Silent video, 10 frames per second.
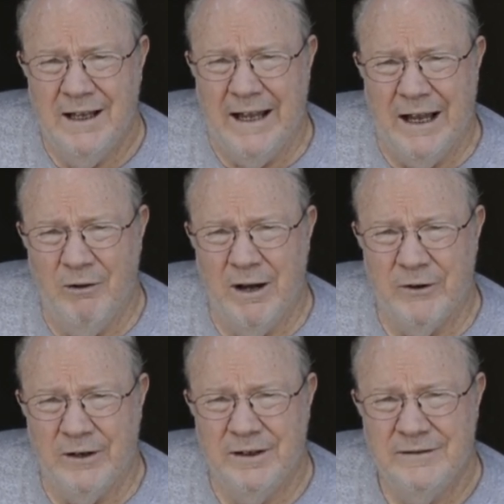
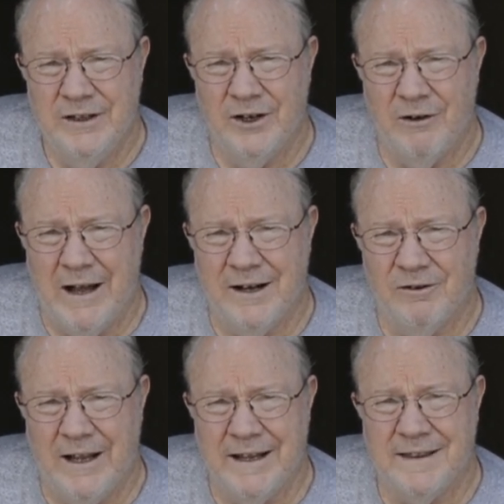However, you know, I
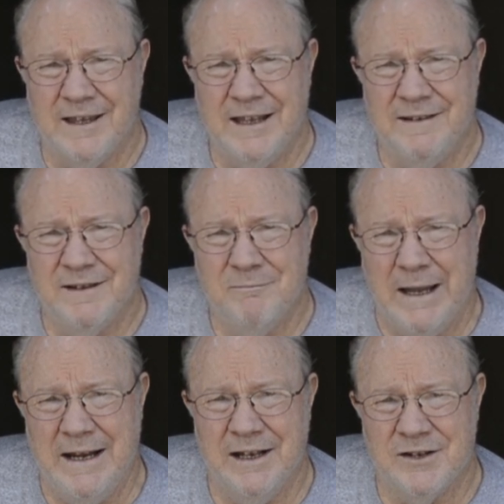don't like the
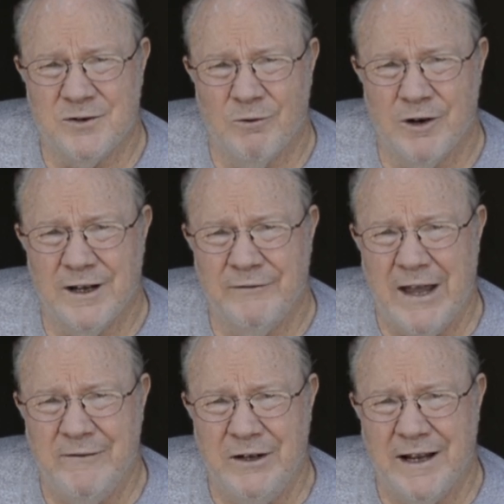maintenance work of
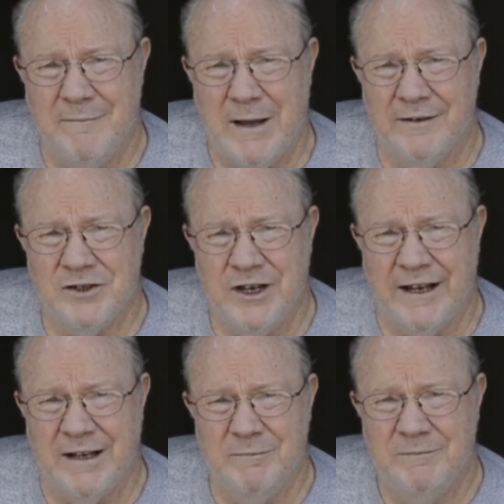having to come out and
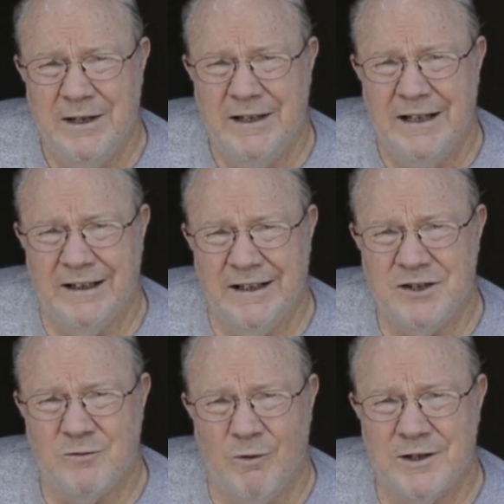check them at
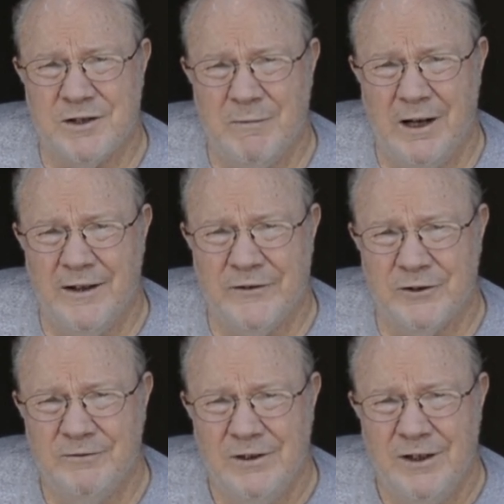least once a month or
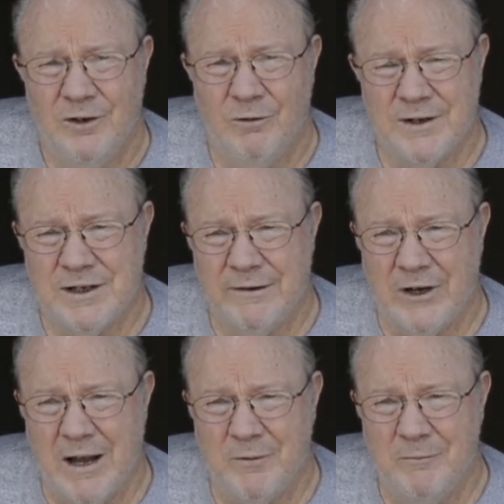once every
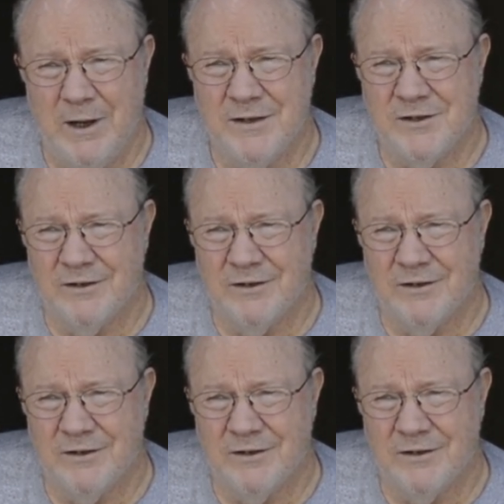couple months,